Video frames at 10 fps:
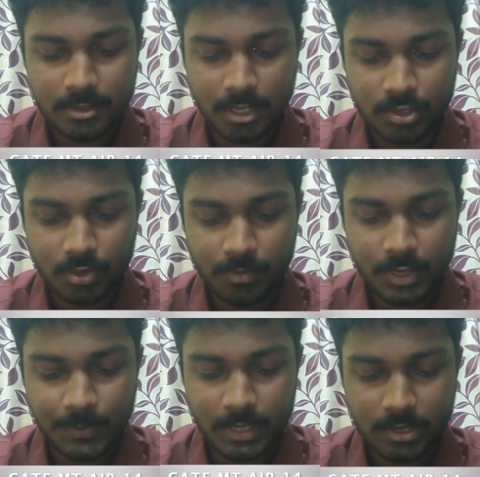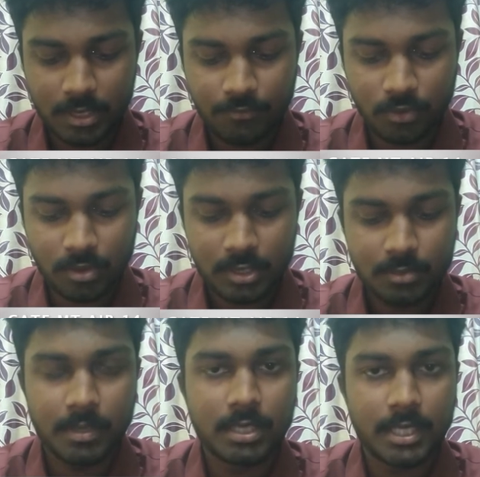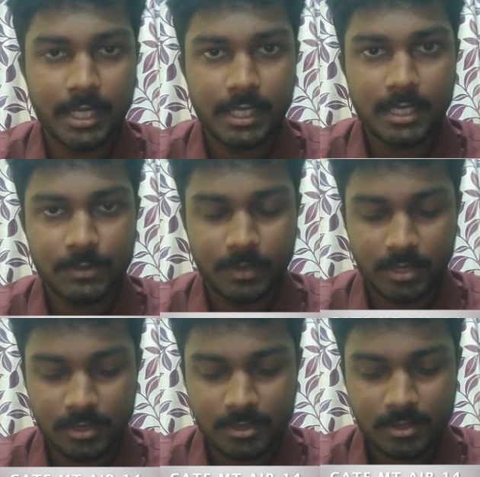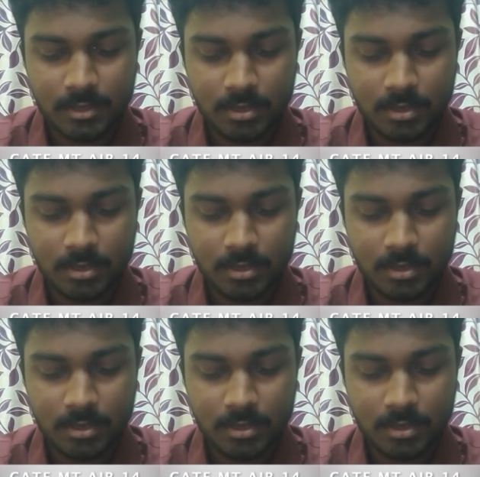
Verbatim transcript: that should be specially focused by the GATE aspirants?